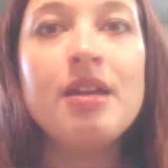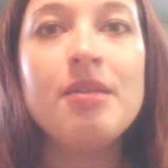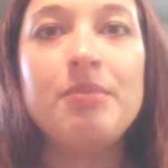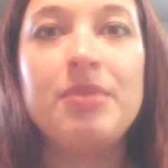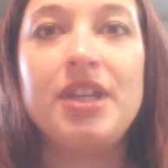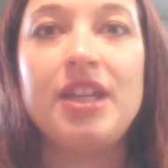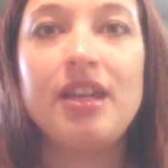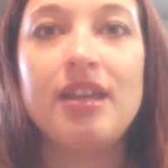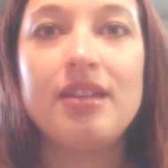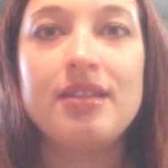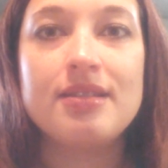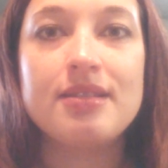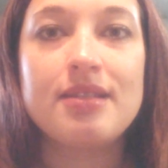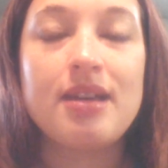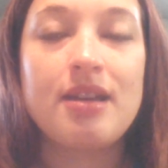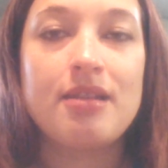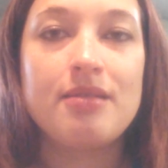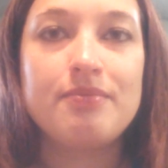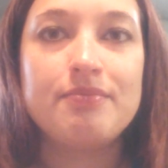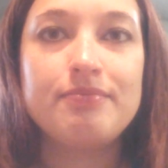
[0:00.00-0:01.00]
because
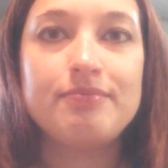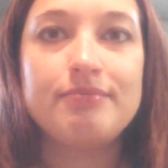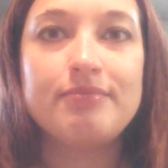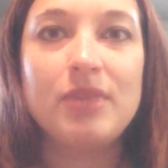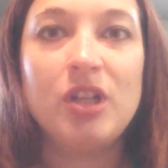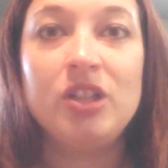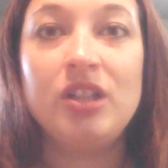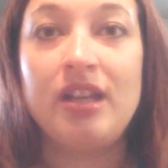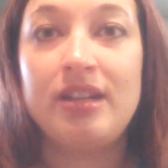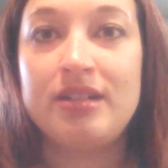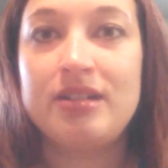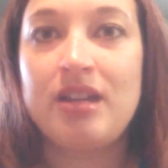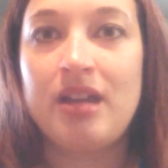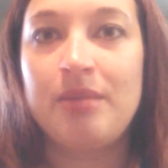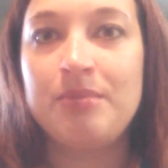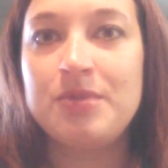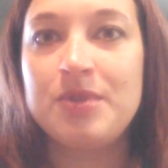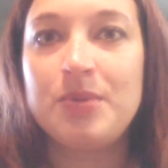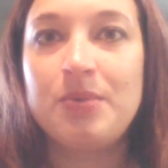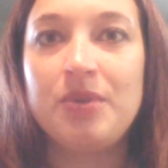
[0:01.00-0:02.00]
a lot of
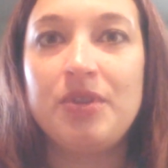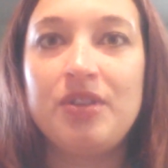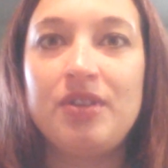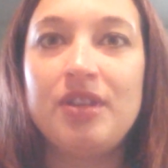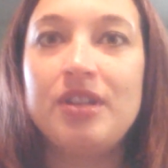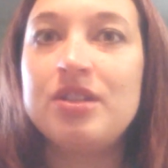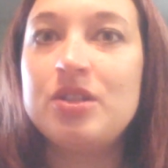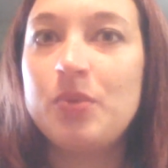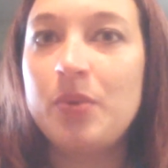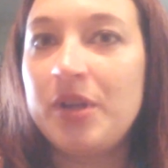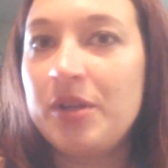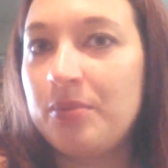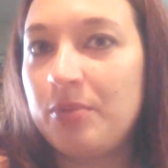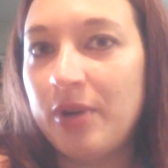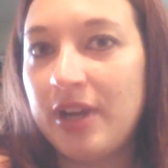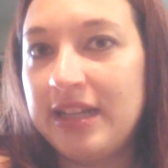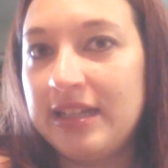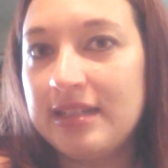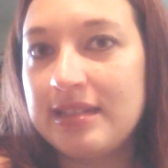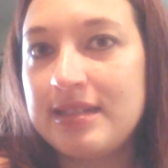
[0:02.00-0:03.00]
times in twin
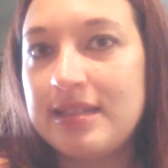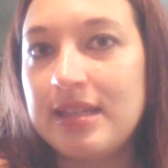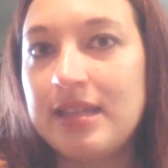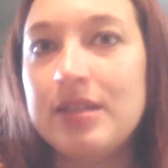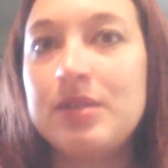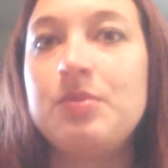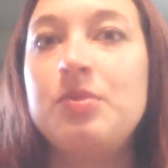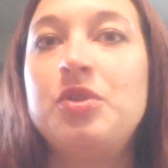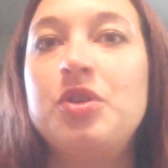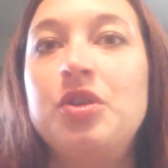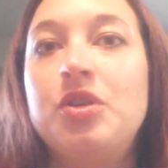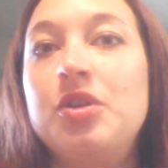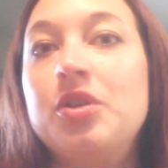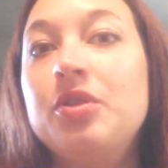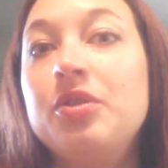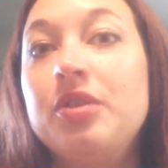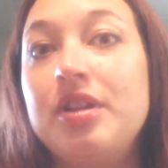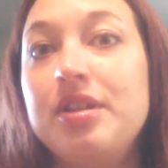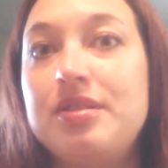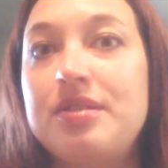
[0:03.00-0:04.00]
pregnancies, when your
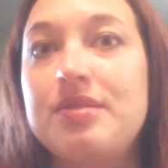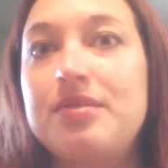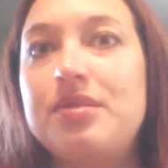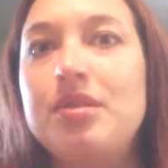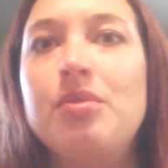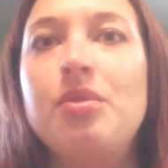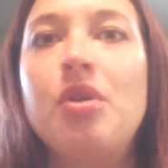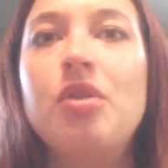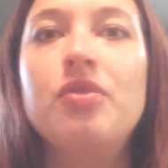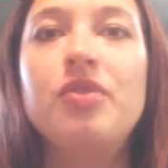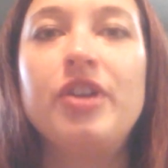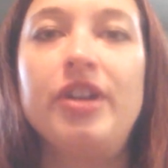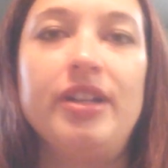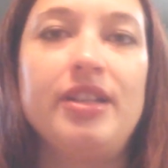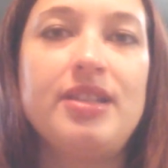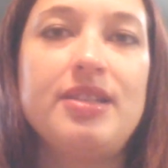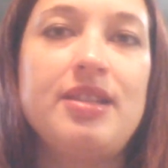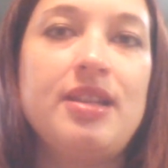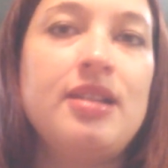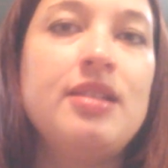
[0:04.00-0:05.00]
uterus is so
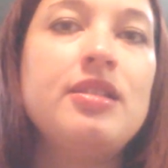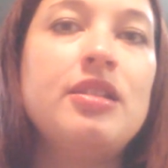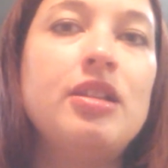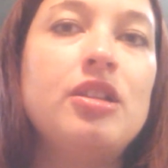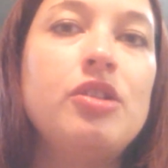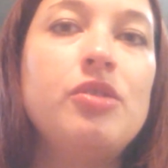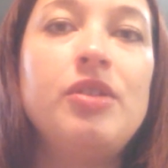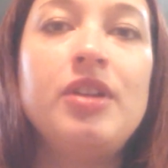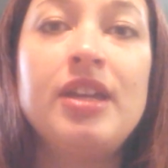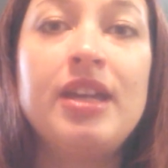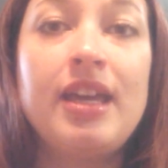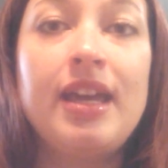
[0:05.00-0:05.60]
overextended, you can